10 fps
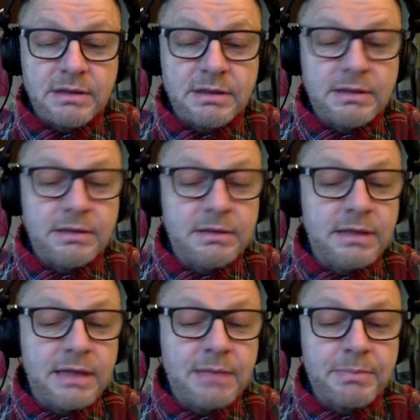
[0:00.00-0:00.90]
it.
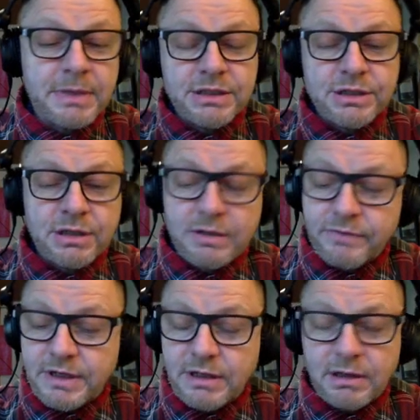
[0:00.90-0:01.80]
Yep, it should
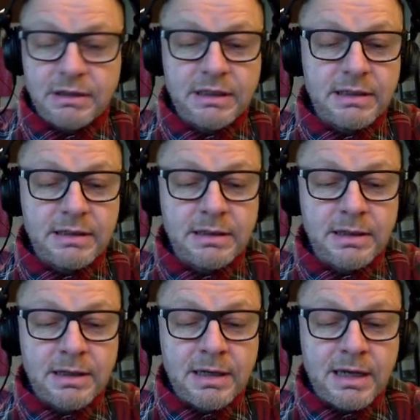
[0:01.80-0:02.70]
have killed it.
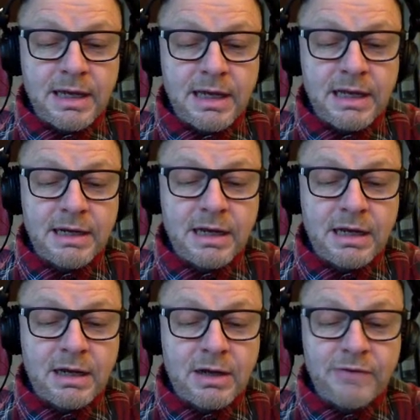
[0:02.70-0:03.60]
And
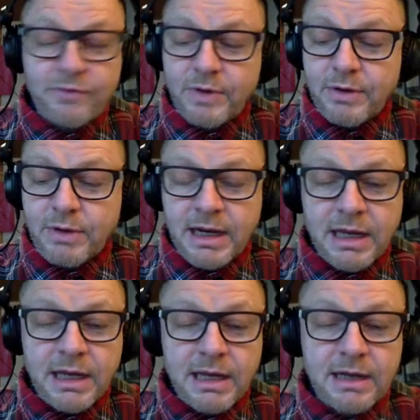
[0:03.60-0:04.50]
now if we run
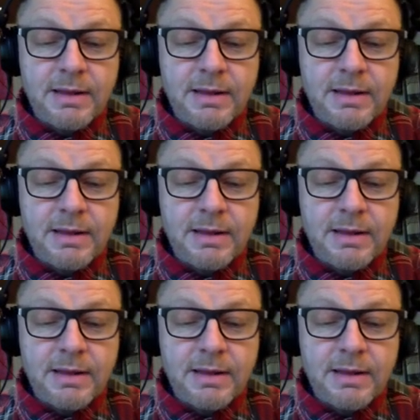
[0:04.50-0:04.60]
it,